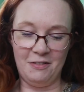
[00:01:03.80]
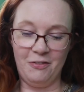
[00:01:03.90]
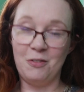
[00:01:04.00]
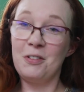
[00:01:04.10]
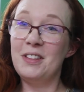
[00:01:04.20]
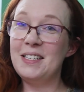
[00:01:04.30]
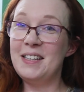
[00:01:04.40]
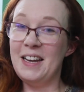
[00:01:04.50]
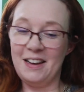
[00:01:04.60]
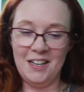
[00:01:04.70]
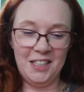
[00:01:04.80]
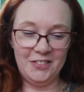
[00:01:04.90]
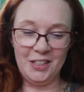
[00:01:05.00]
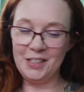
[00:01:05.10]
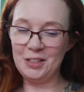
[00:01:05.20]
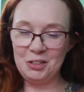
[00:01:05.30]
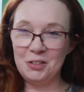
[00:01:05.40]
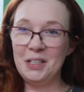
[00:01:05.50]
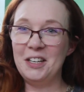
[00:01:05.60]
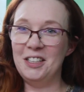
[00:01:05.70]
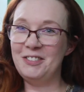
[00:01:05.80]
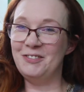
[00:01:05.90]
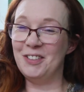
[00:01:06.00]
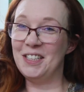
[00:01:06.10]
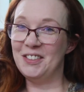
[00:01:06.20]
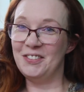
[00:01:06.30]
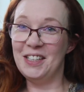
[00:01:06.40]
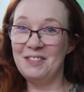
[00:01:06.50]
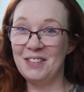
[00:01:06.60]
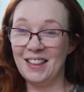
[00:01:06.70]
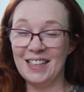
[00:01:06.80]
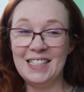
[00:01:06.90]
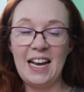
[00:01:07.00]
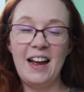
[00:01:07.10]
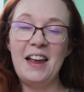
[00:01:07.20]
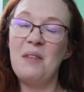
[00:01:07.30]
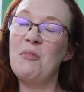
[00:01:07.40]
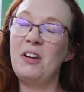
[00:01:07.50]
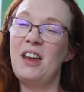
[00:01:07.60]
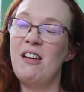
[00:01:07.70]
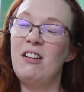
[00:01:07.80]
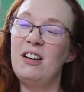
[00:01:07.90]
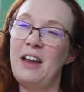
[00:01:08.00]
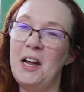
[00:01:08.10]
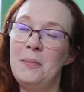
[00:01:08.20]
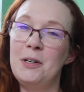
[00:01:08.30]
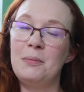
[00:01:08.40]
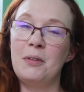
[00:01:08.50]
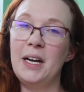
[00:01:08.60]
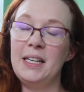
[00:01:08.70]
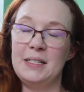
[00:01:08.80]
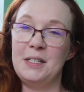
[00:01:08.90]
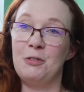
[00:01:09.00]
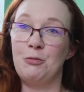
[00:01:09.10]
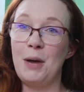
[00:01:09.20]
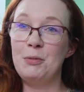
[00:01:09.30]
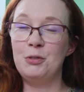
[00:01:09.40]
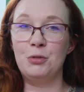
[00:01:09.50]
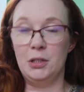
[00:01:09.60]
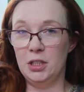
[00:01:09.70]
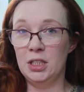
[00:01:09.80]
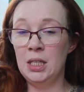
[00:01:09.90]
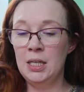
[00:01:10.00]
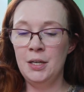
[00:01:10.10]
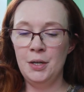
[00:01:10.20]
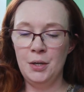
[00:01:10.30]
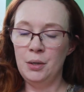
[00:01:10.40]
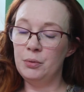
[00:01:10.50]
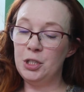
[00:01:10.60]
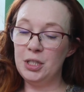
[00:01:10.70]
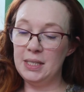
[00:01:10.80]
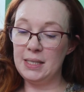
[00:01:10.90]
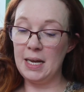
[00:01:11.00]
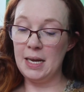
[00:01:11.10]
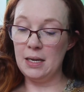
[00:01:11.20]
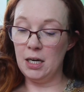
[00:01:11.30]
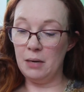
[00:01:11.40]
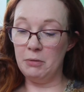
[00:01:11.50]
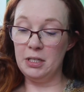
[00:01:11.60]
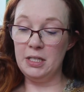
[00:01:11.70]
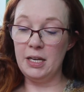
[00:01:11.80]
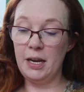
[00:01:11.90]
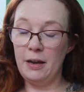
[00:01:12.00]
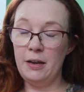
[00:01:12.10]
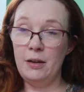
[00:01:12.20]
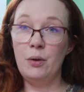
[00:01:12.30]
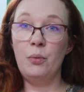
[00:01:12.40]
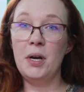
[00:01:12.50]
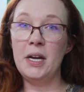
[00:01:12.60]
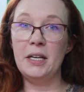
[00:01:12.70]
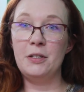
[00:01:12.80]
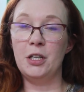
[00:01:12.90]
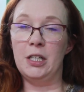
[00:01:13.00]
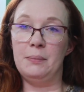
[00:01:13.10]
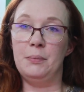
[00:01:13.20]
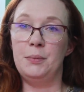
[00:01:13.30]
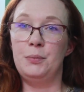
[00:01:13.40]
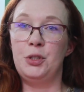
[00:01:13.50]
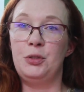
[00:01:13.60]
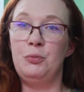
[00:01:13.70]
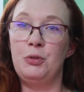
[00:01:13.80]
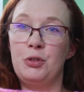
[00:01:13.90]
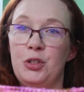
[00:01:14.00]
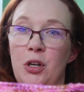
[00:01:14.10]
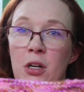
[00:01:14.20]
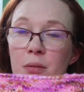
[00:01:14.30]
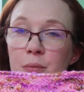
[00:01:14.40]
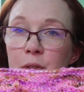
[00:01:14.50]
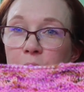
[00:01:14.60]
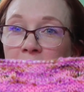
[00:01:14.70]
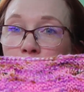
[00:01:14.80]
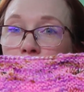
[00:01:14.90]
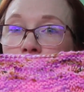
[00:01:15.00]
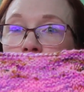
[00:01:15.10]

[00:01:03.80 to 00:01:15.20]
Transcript: For the sake of also showing off what I've knit with it, I am working on Ambah O'Brien's Rapid Real Good, which is a DK weight shawl wrap.